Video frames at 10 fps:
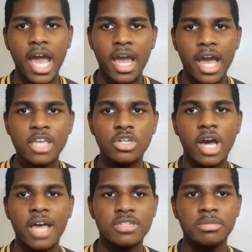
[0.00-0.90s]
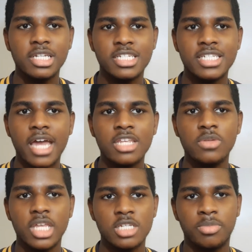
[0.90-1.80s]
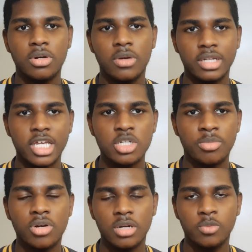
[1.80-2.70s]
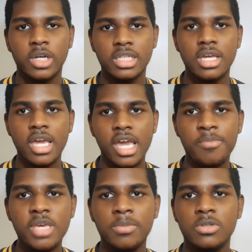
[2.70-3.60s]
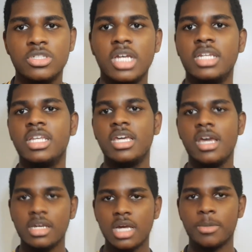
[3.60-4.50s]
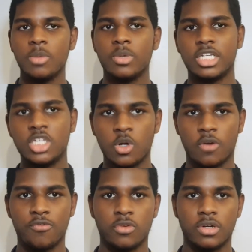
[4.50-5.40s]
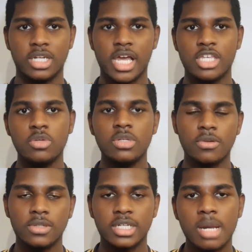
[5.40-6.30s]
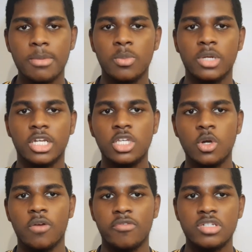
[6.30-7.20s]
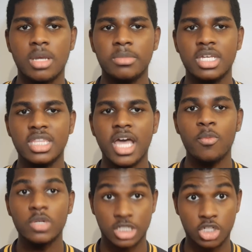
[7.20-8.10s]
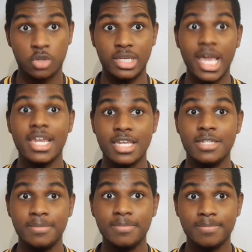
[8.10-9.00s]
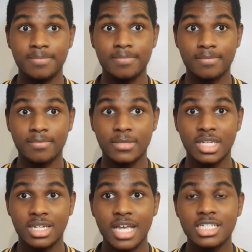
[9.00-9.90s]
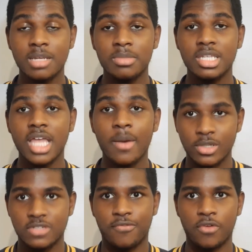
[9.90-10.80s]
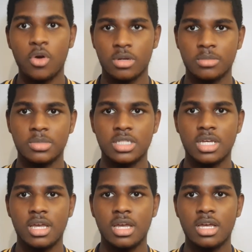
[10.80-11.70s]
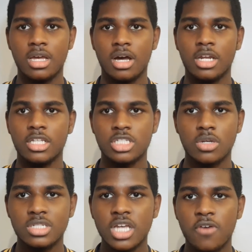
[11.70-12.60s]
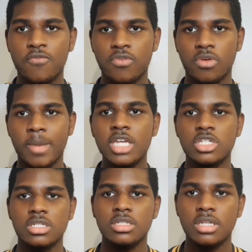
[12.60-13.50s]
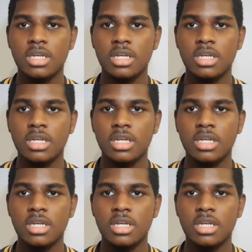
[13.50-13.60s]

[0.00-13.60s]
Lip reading: How are you going to have something inside of you that you're born with, and people suddenly come up with a cure for it? Like you can only come up with a cure for something that was created, not something that was formed on its own self-formation.